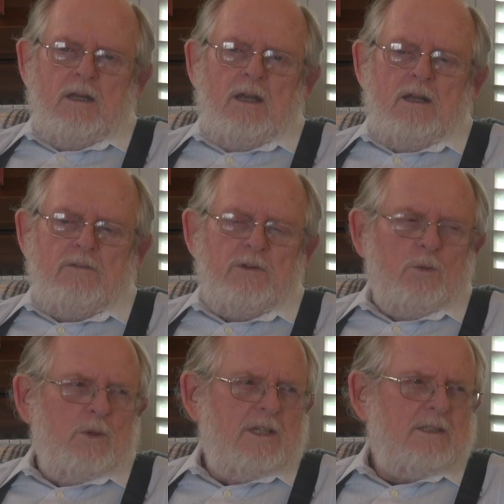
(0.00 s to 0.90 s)
And I
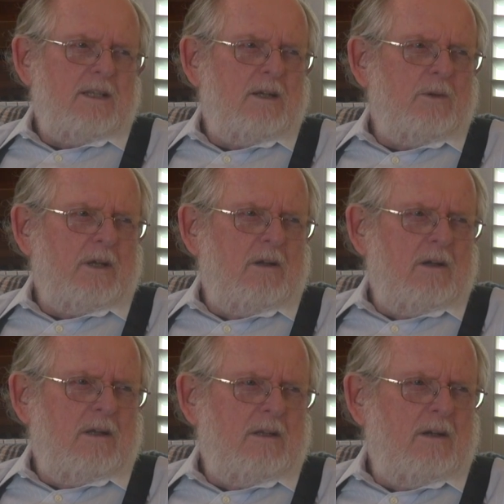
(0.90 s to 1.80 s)
feel raised lettering
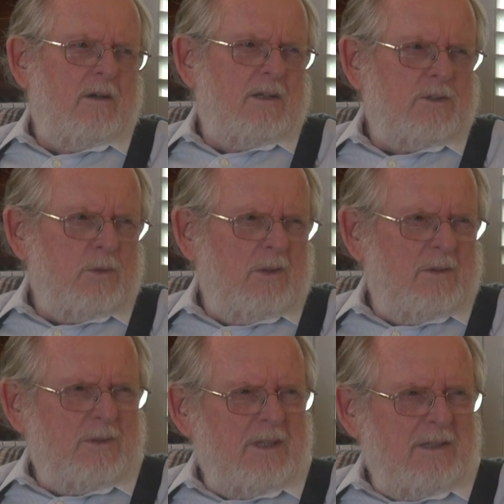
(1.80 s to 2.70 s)
on it. You know, that's
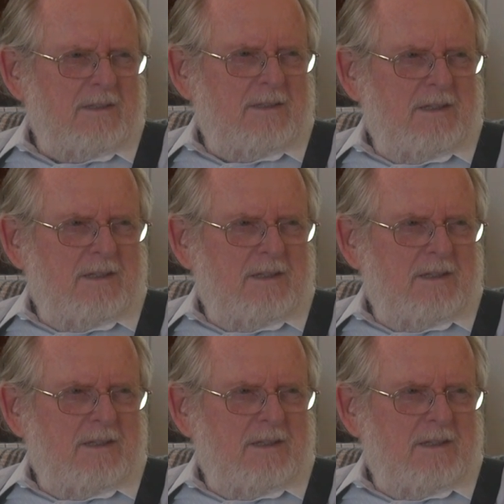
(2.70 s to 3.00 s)
rolling with that.